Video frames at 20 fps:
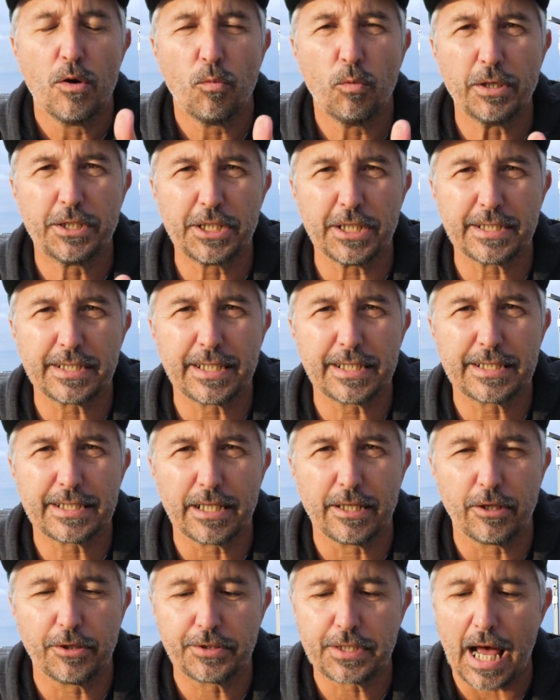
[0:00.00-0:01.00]
with just this
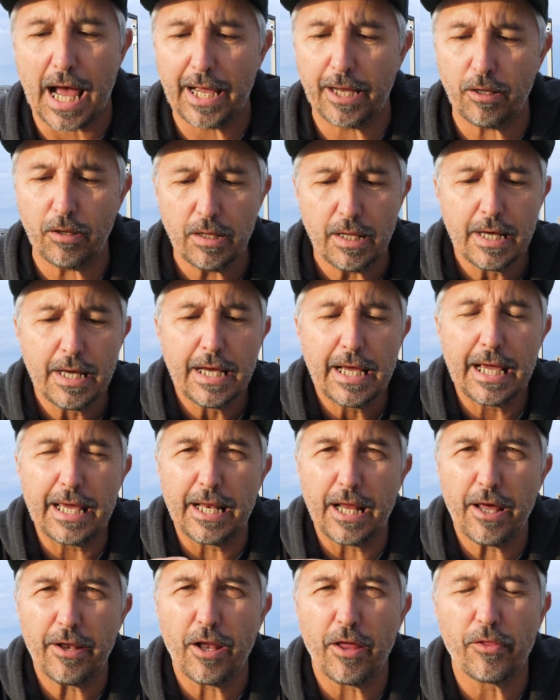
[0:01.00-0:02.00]
little dial,
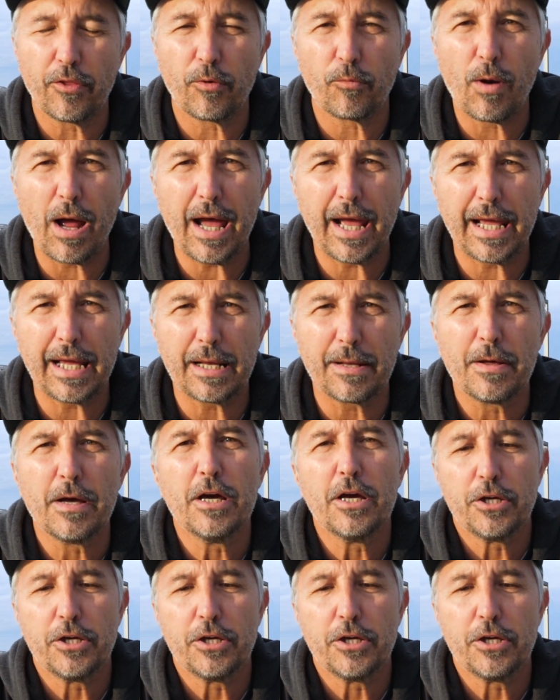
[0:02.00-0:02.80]
and then on the right,